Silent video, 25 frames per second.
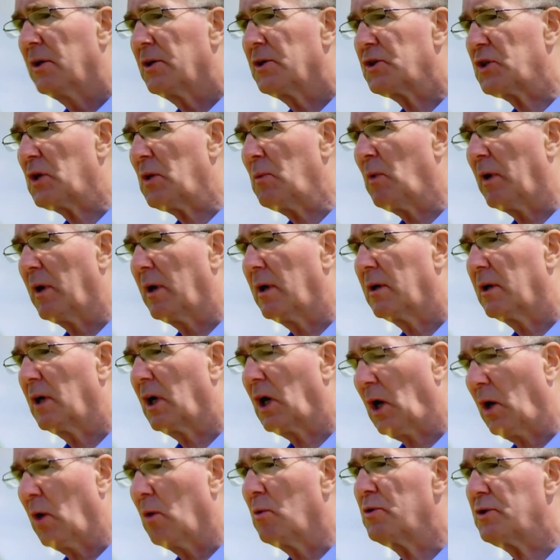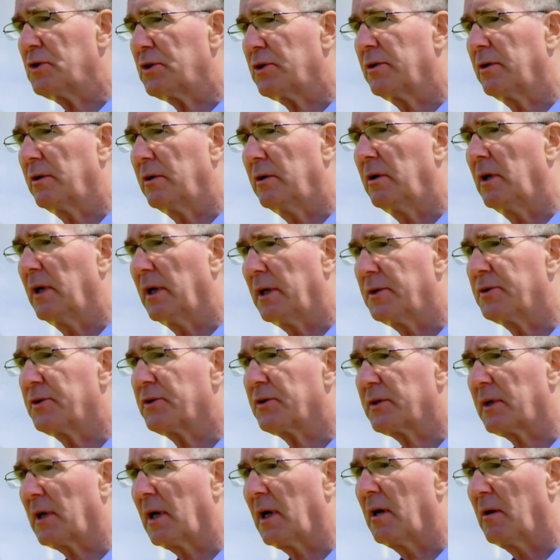somewhere close to
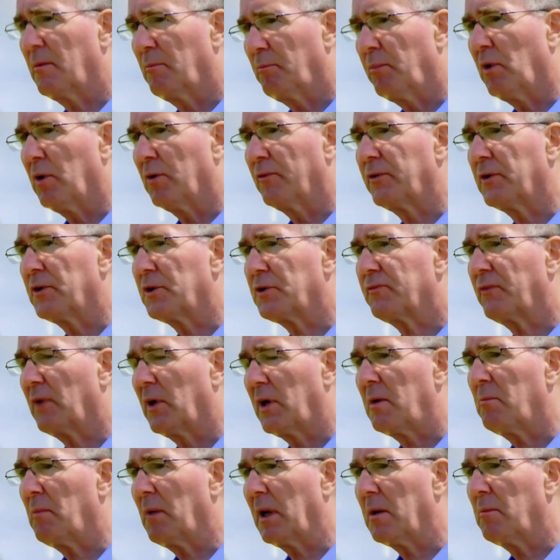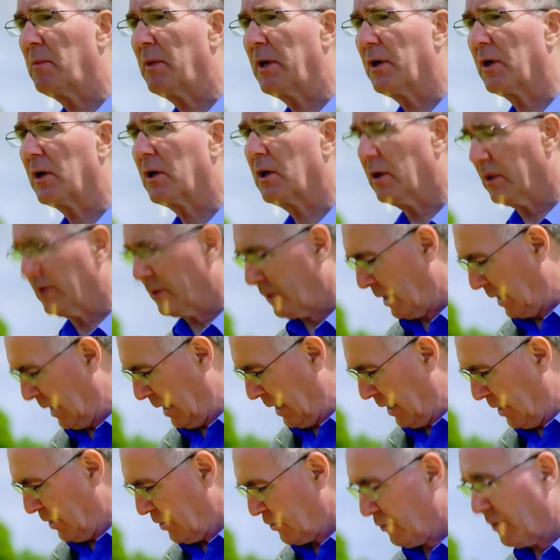his Bofors 40mm gun.
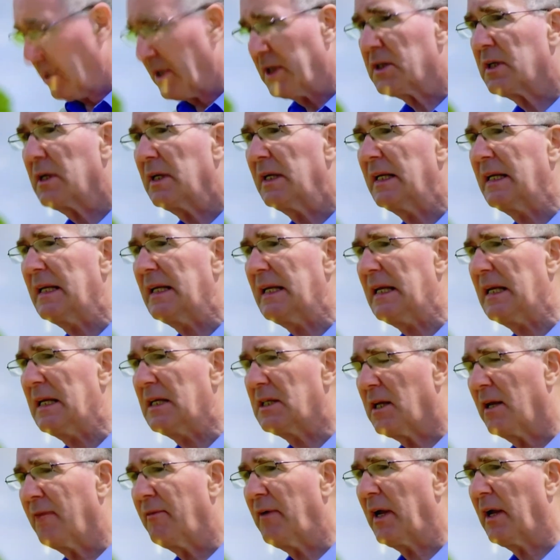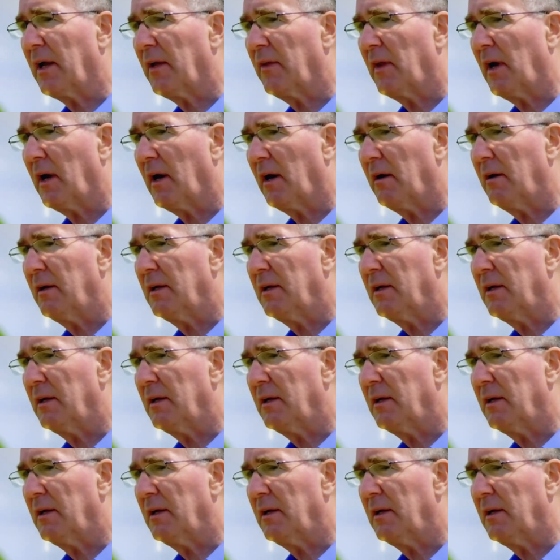So he's living in there,